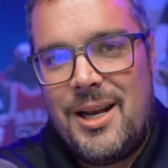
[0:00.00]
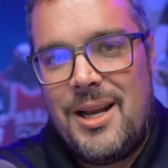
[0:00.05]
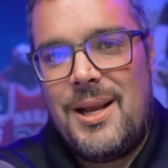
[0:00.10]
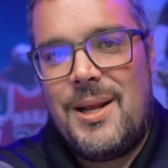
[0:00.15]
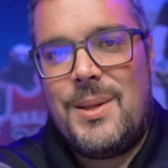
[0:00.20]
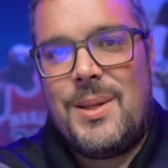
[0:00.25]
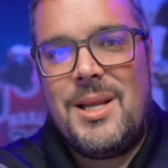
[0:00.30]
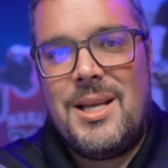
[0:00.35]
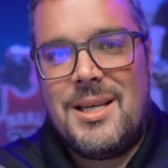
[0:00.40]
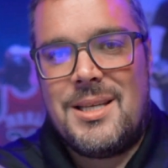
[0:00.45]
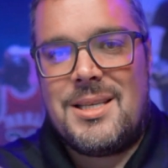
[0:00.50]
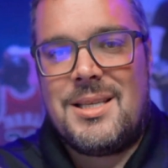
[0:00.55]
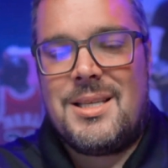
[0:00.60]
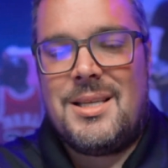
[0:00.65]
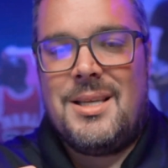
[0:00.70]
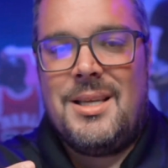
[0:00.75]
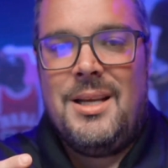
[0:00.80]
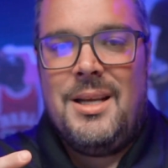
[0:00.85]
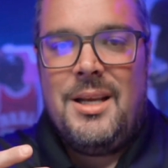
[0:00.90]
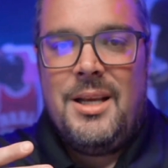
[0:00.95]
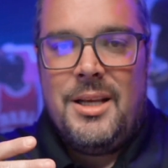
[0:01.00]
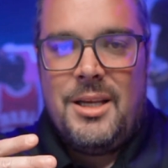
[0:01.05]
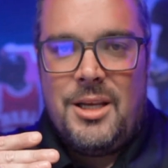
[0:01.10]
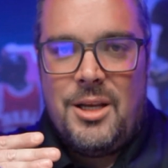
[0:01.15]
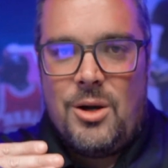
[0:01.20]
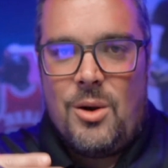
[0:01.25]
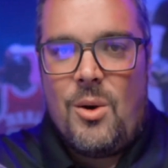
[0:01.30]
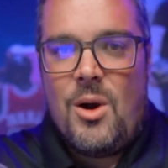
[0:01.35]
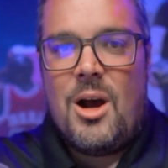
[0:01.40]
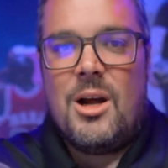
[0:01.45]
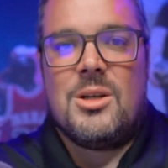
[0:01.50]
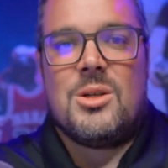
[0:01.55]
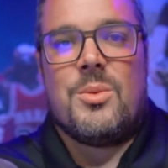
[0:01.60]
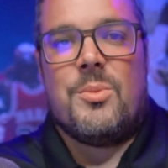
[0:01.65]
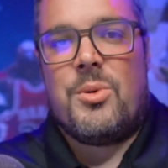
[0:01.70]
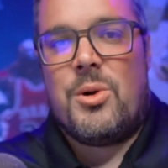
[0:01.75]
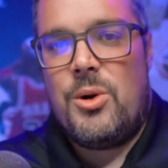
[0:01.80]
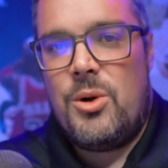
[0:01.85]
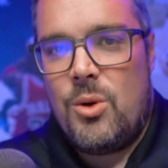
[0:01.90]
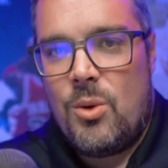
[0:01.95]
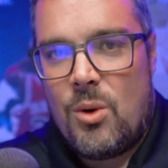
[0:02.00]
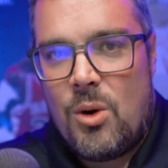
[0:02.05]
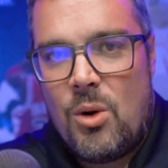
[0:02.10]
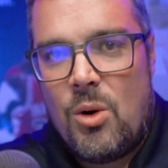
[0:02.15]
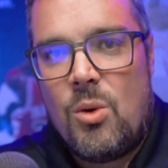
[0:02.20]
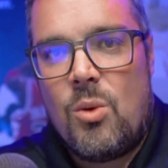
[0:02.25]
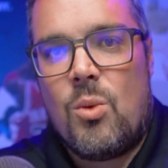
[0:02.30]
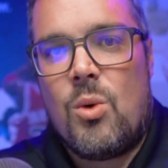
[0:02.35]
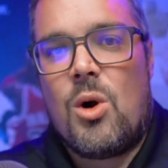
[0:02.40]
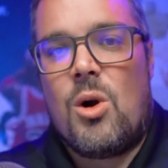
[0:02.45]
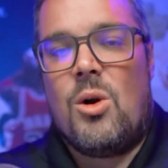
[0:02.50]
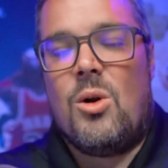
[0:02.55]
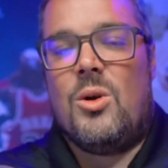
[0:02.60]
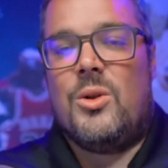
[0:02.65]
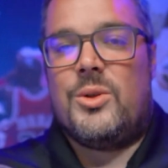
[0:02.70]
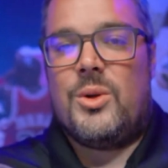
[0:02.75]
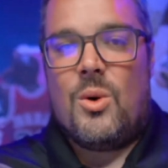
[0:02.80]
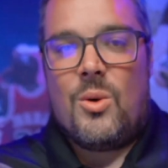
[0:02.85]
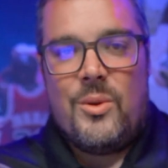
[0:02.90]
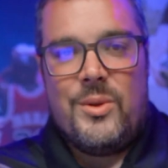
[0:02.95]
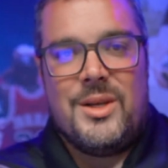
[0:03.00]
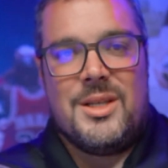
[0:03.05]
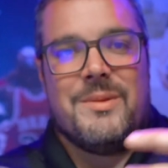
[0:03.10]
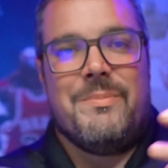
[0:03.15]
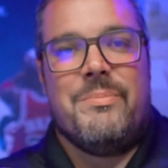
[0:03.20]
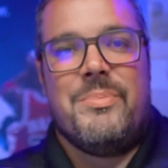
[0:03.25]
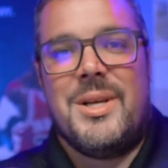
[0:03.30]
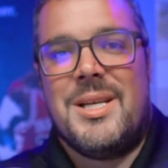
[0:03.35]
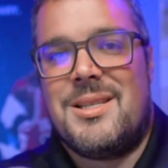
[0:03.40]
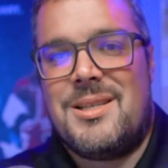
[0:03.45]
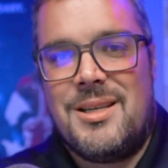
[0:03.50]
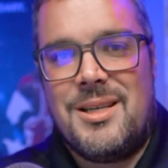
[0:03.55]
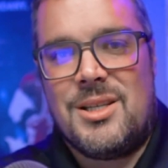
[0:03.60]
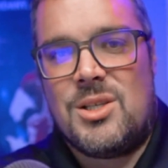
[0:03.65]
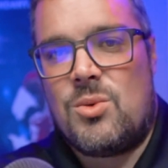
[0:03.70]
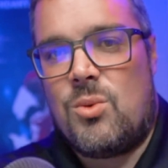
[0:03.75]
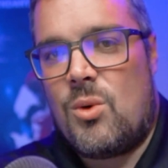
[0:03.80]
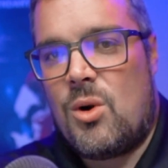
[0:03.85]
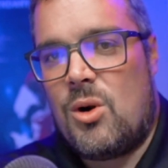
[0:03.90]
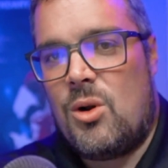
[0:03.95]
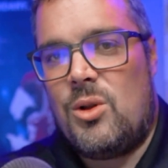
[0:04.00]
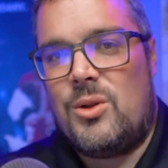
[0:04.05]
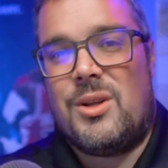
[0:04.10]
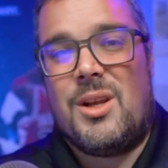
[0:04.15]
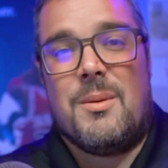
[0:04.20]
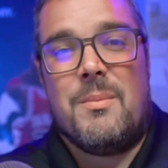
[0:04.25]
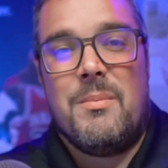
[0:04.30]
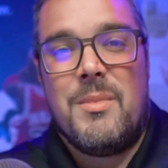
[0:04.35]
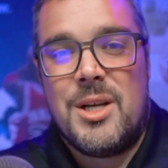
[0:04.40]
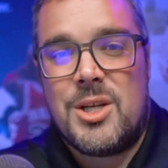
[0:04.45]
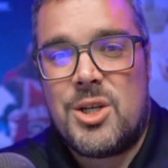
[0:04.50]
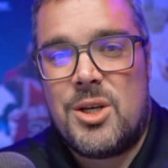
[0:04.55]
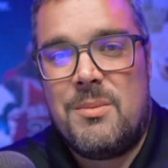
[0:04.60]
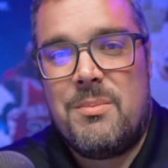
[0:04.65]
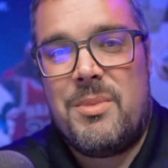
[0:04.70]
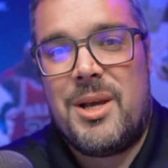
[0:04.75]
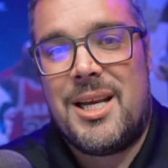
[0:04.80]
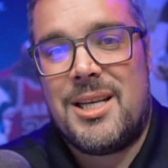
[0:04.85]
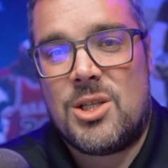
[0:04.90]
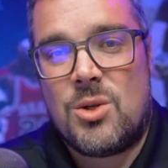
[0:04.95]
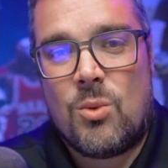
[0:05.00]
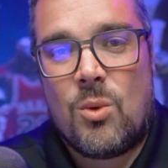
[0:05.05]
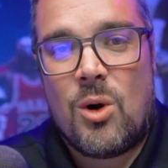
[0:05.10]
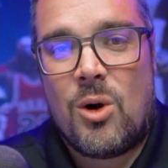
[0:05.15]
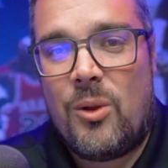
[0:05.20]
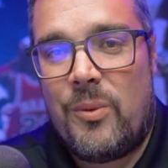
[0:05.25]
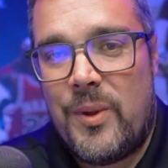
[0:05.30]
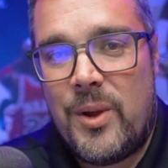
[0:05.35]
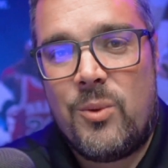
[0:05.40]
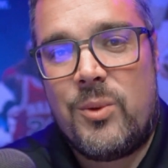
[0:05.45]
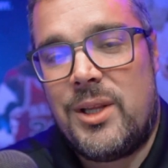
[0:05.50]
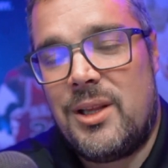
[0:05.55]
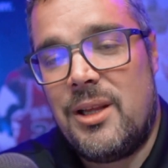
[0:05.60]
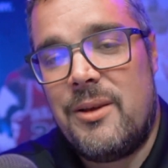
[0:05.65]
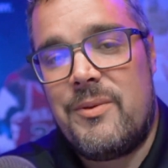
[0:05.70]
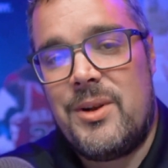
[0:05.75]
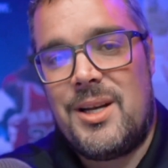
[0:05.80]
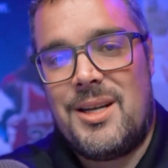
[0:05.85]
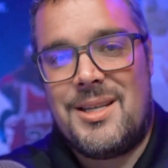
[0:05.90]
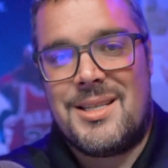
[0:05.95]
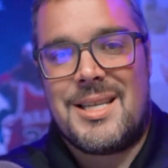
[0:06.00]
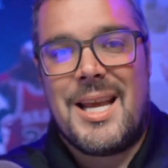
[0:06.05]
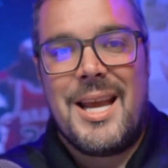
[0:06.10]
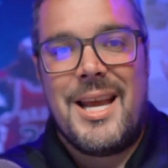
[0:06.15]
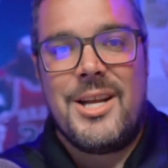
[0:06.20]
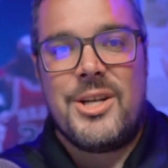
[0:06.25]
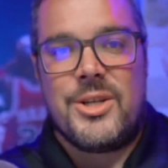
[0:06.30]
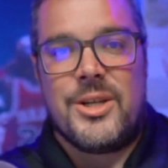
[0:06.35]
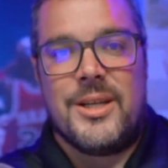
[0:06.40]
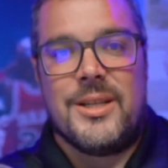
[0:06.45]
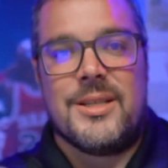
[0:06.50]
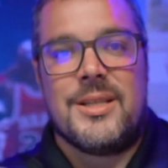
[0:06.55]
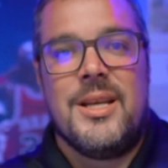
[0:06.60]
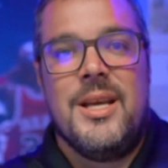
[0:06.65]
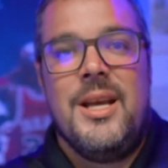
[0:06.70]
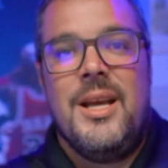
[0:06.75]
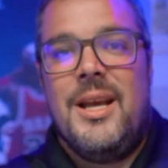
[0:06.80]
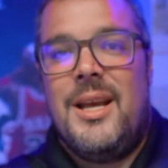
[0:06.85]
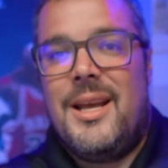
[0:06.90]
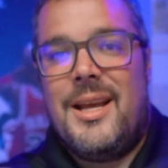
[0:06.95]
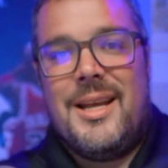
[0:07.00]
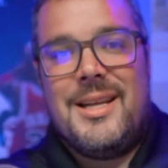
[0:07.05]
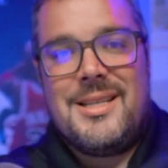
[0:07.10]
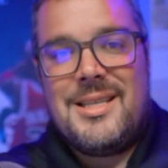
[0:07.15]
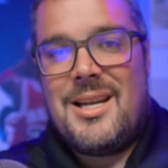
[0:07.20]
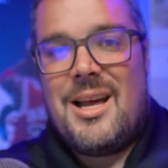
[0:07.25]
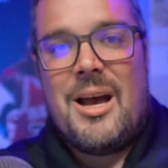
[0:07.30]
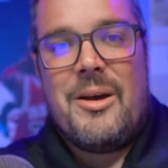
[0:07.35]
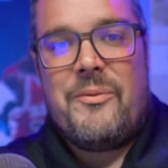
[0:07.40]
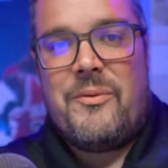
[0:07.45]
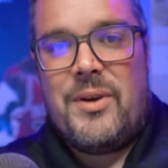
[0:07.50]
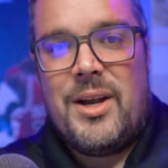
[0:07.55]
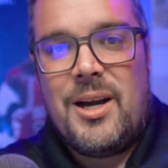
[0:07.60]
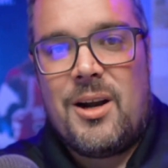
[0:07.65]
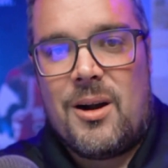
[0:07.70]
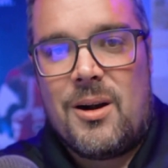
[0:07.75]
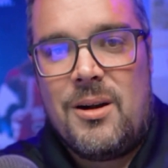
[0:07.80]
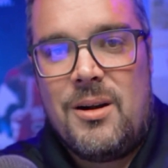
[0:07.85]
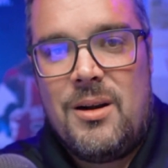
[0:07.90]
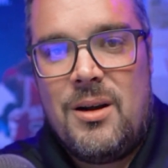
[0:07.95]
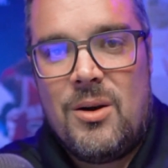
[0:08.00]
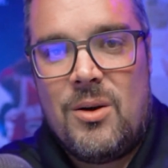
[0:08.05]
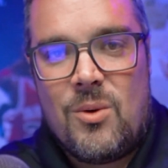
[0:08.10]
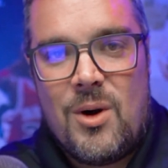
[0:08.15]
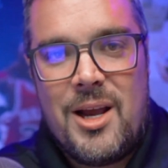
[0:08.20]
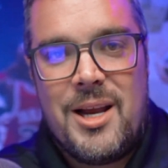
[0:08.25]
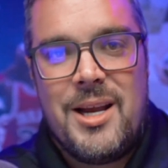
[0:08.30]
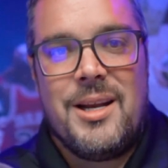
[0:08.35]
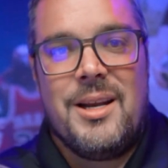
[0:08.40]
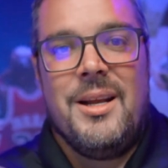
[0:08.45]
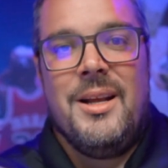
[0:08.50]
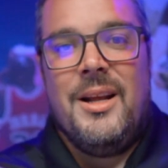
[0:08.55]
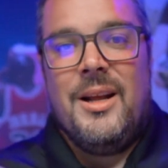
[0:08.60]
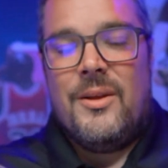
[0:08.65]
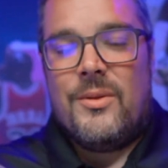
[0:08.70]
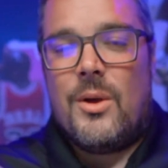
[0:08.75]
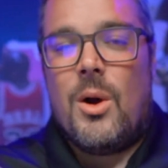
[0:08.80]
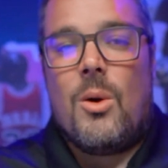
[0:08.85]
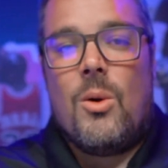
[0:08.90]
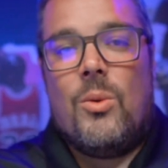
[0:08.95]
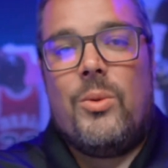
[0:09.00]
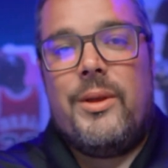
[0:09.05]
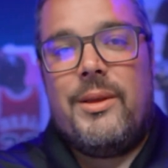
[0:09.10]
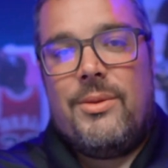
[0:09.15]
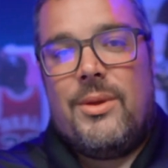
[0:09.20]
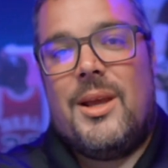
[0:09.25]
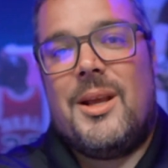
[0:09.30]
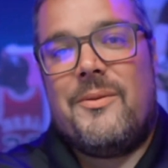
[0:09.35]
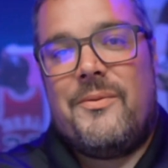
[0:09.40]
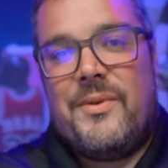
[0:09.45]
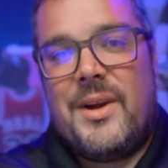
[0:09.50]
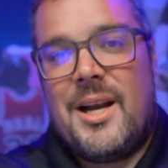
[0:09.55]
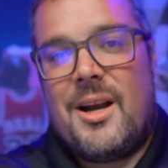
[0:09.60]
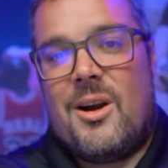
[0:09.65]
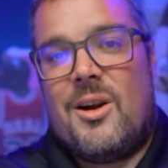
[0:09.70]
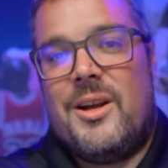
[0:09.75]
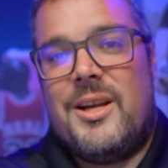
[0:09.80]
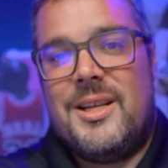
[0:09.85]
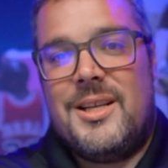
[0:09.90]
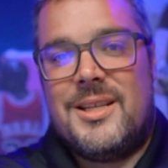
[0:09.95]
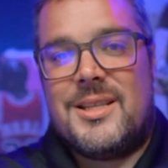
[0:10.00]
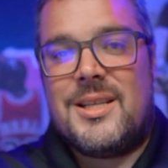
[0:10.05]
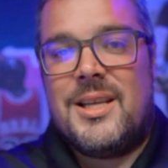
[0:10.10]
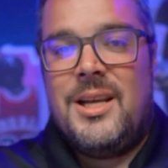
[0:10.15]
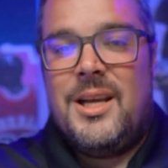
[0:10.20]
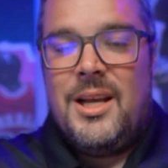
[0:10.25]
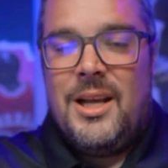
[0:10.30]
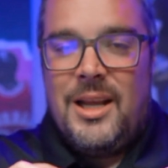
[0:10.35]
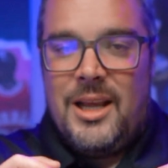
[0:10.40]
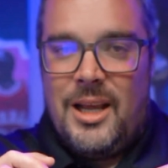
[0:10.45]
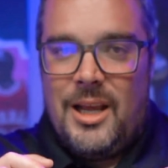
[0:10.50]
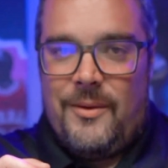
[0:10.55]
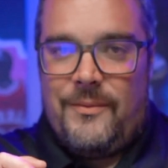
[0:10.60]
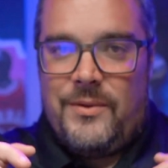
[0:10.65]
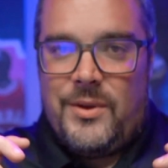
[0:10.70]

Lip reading: in this, you know, entrepreneurial world or this business world, commission-based world that we live in as agents, it's not fair, right? The only thing fair is if